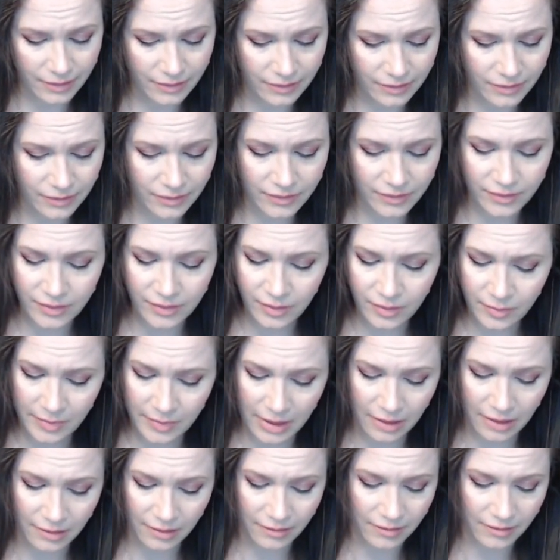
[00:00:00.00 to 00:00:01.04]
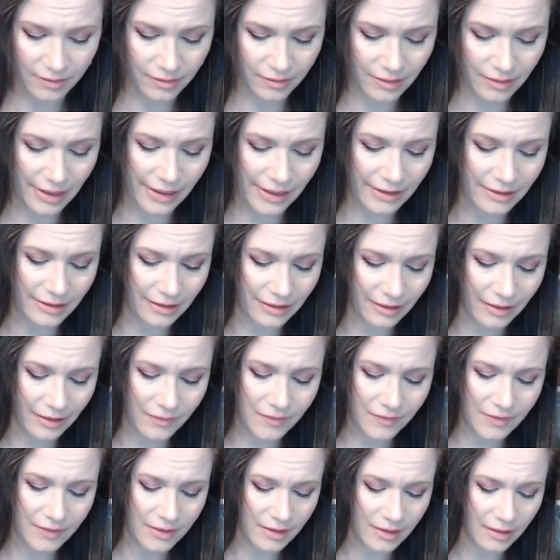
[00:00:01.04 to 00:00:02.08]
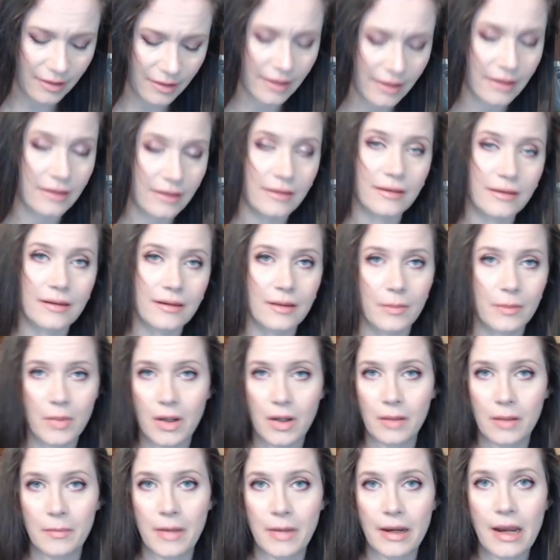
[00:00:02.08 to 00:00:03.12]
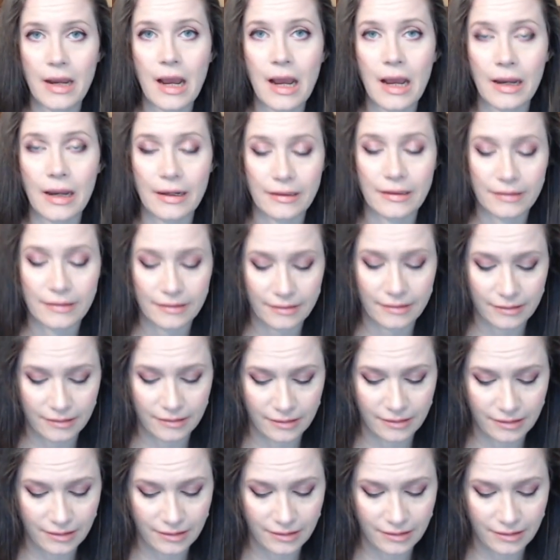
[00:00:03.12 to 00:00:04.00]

Stooping, their light lifts the lids upon my eyes.